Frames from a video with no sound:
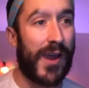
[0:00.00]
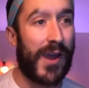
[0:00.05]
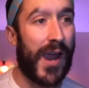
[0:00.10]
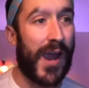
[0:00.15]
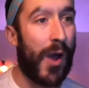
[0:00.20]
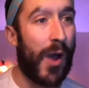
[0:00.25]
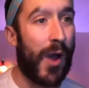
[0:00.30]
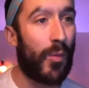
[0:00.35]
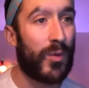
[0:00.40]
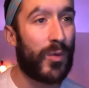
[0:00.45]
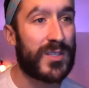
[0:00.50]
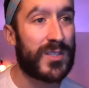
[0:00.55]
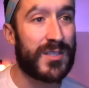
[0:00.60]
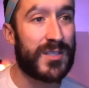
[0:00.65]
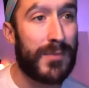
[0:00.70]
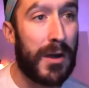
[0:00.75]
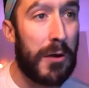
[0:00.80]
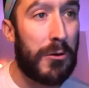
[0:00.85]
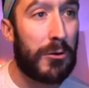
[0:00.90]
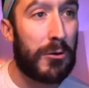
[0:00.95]
Figuring
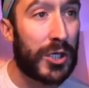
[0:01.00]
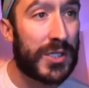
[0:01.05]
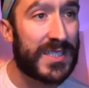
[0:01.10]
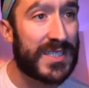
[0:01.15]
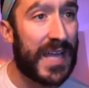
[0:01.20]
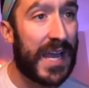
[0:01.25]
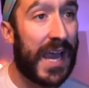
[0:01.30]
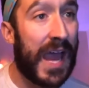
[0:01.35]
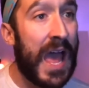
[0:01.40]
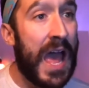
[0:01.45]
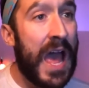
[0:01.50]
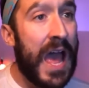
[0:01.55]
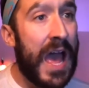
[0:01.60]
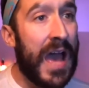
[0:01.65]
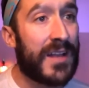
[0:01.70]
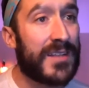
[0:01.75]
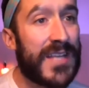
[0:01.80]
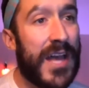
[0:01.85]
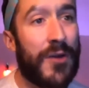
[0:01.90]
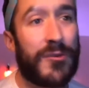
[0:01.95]
out what tomorrow looks like
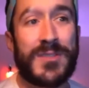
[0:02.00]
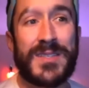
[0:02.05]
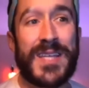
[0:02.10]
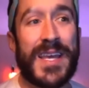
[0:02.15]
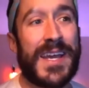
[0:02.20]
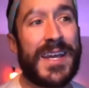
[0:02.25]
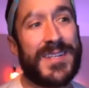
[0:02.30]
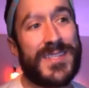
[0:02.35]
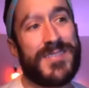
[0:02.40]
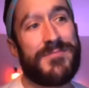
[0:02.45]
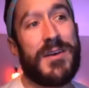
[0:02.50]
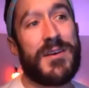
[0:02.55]
and sounds